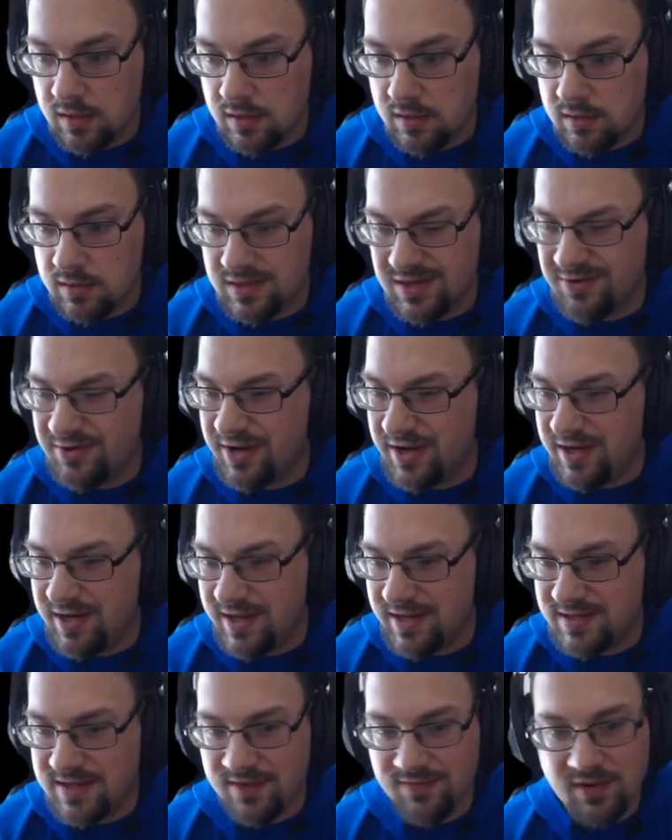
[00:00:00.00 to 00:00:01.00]
It's already day
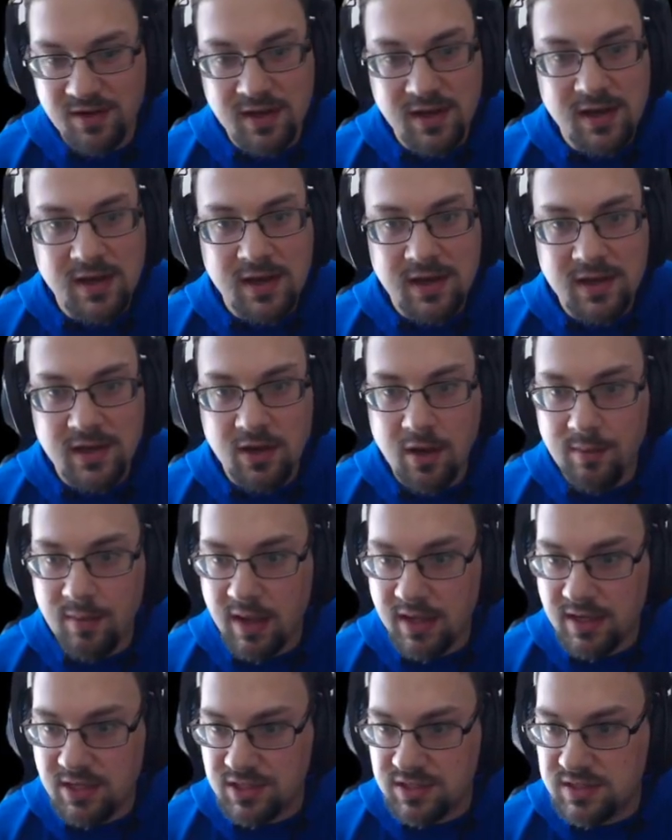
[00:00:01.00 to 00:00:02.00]
7. I
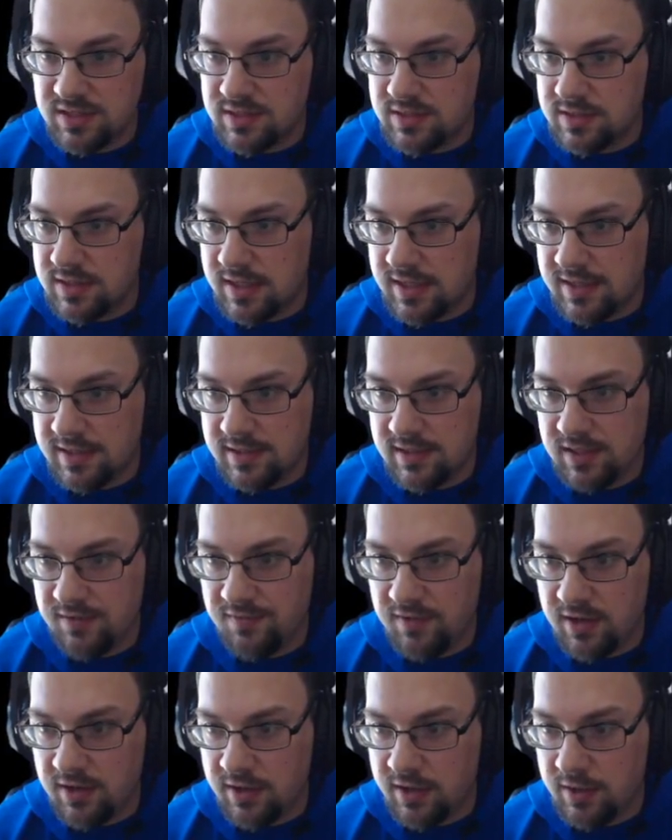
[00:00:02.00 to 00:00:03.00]
might just leave
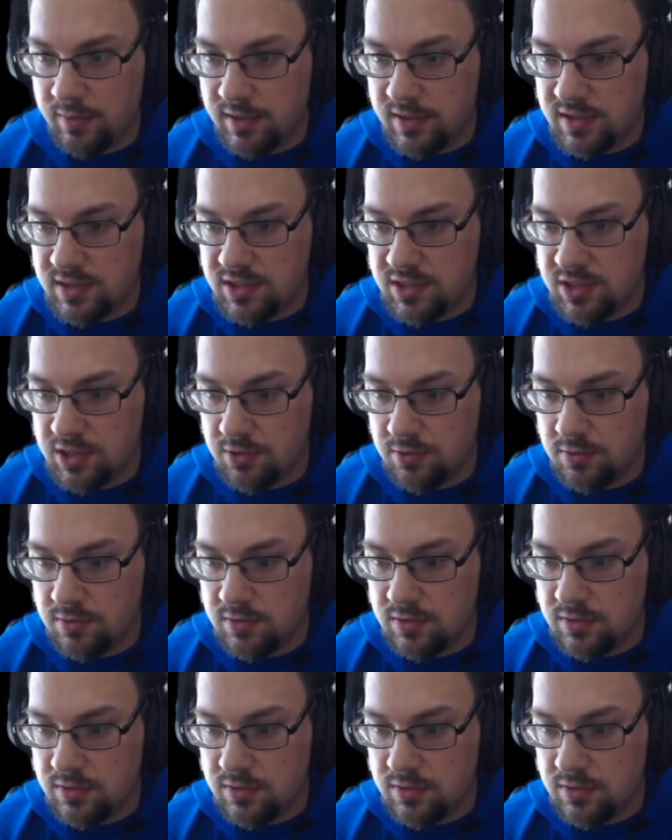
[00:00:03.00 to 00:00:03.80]
Aerie with 2.